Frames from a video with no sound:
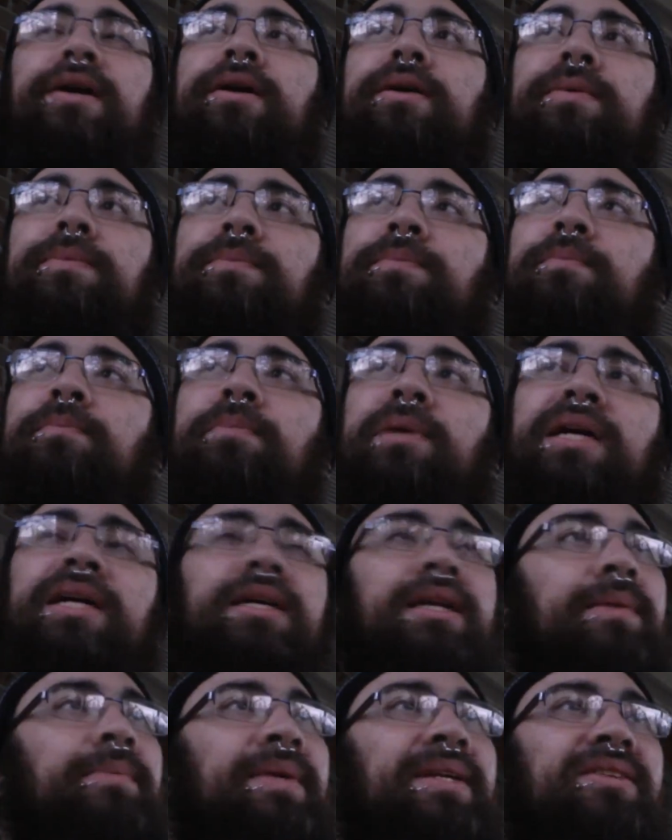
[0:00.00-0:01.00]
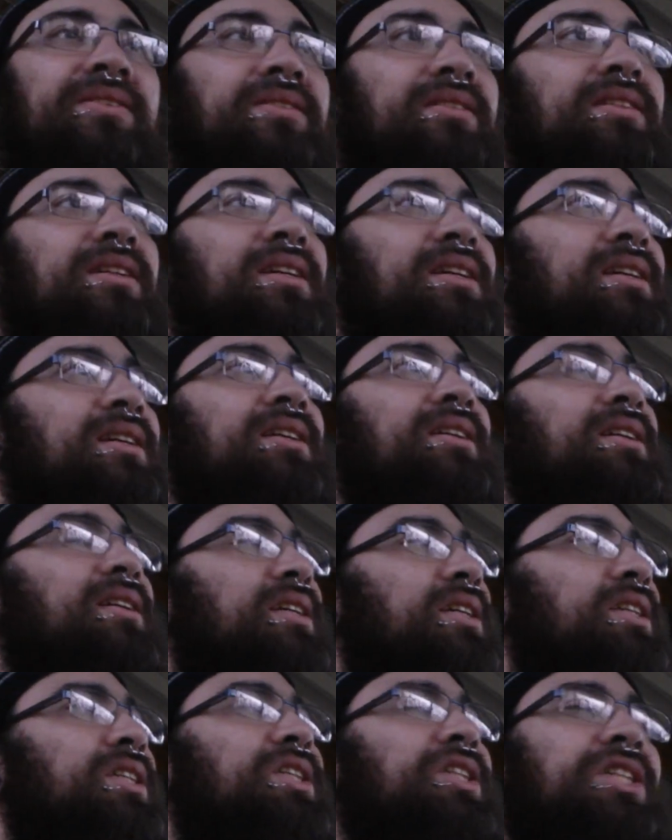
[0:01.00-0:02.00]
up, but I mean,
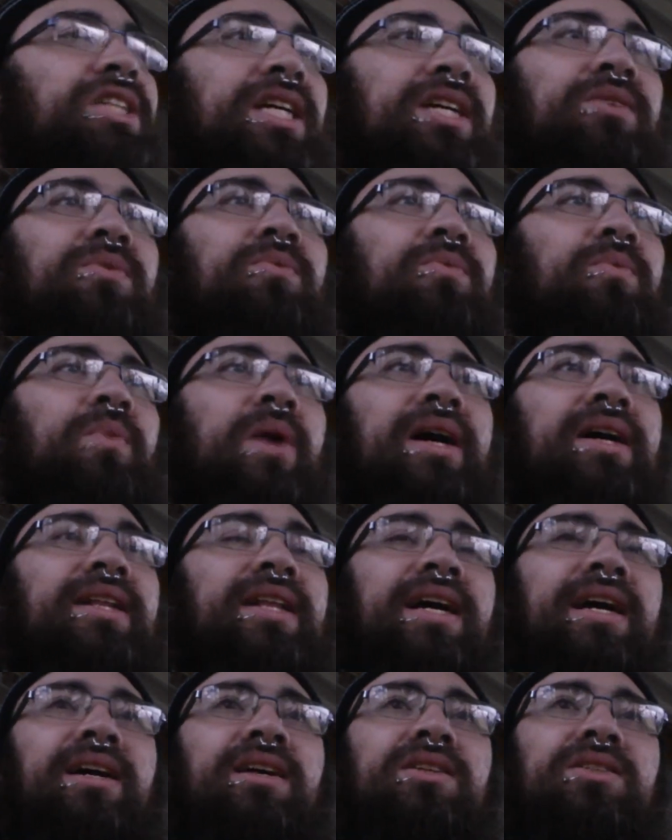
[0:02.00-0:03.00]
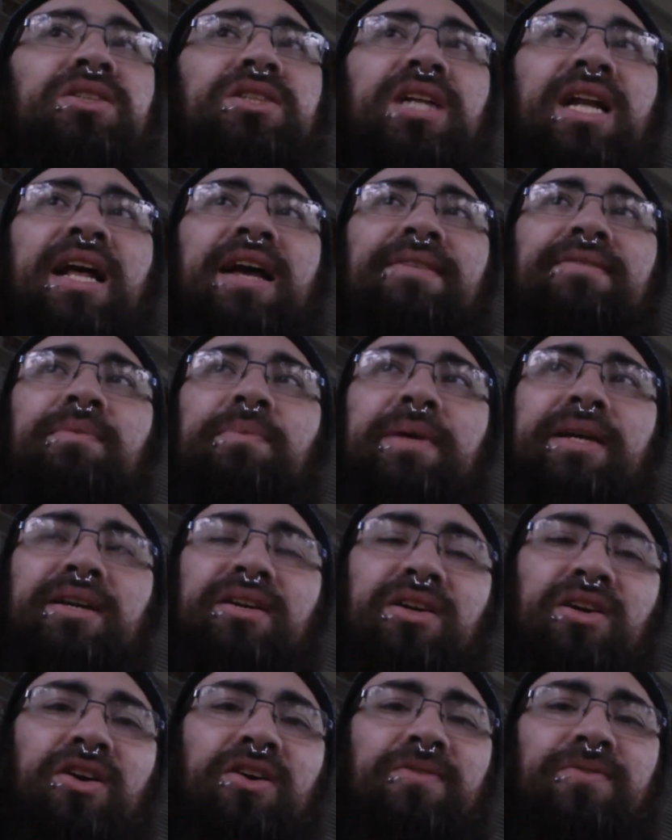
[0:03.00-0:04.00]
shit, why the hell should I have to be a
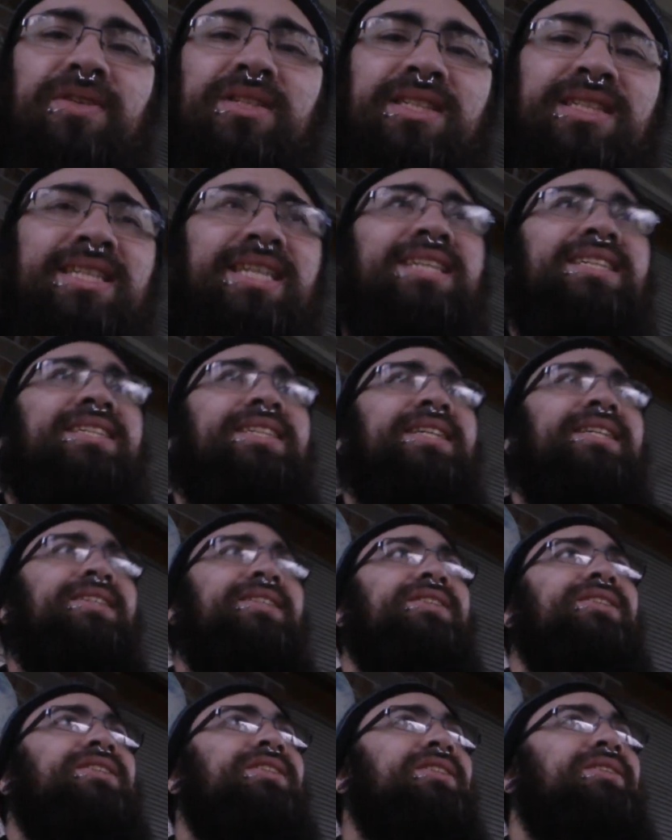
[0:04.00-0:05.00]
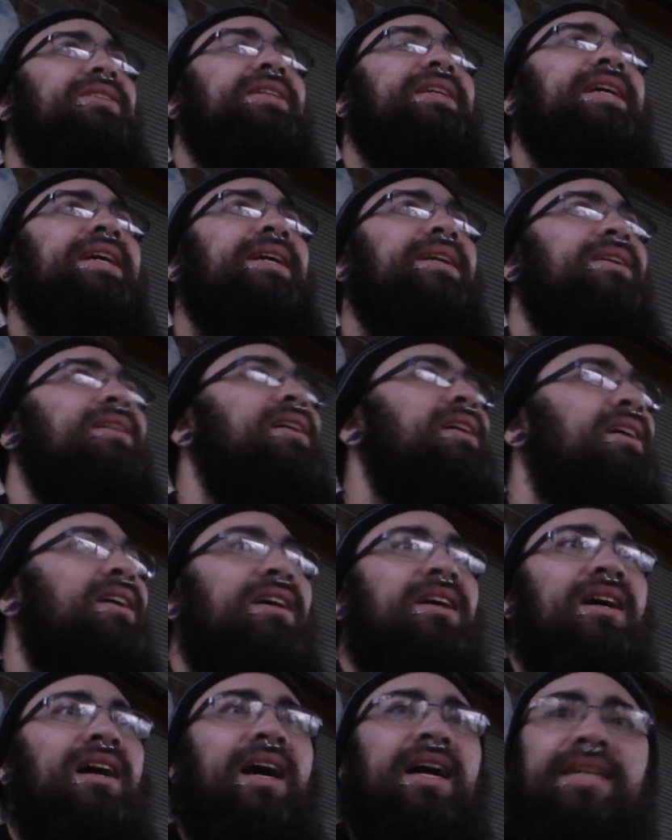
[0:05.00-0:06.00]
cook for 6 years just to get
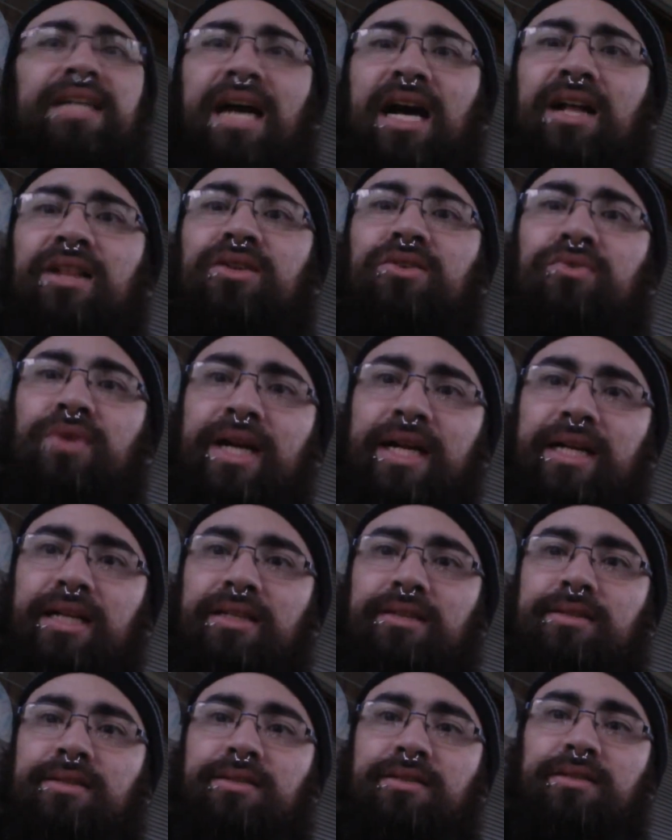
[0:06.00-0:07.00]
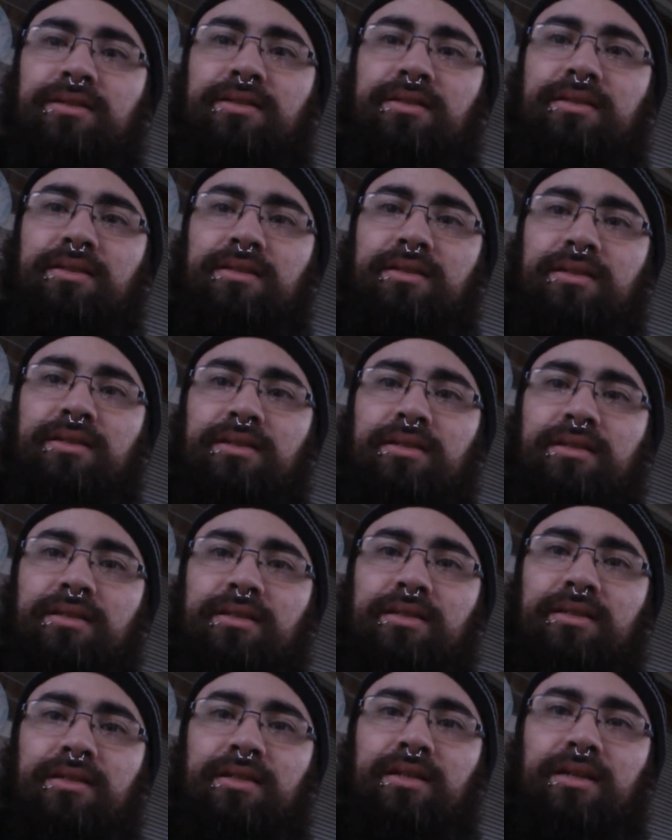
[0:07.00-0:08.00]
$1 raise?
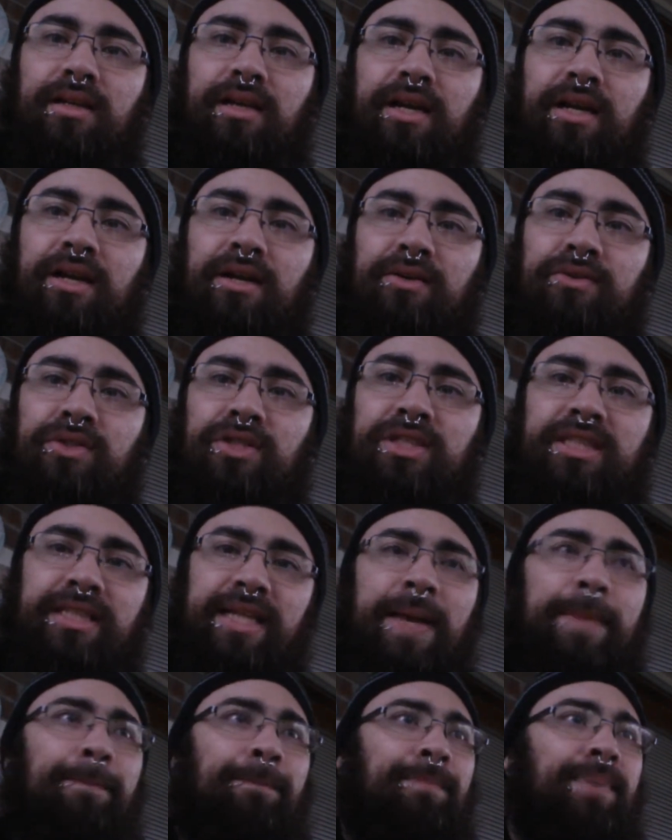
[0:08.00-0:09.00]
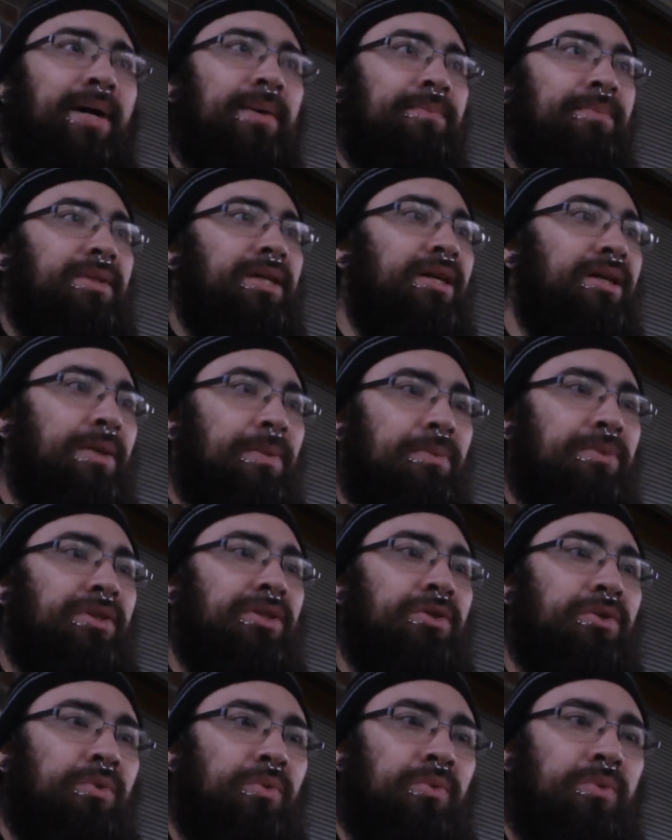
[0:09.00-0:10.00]
You know, just to get bumped up
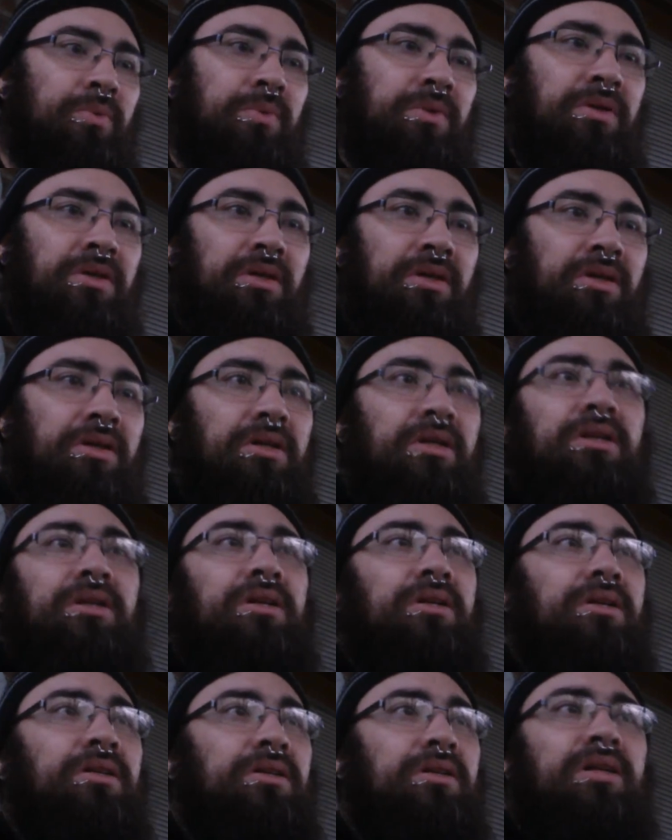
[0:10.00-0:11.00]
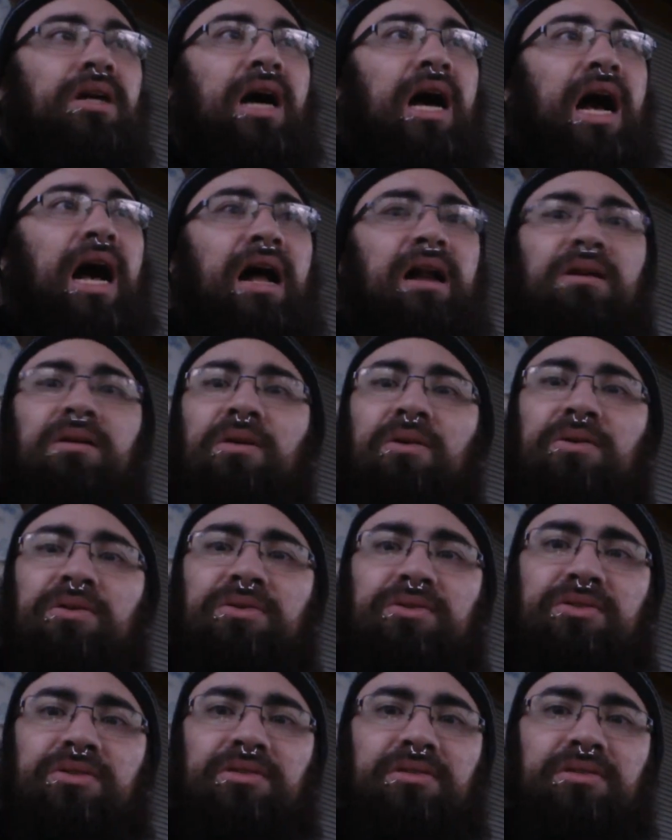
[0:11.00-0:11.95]
to, I don't know,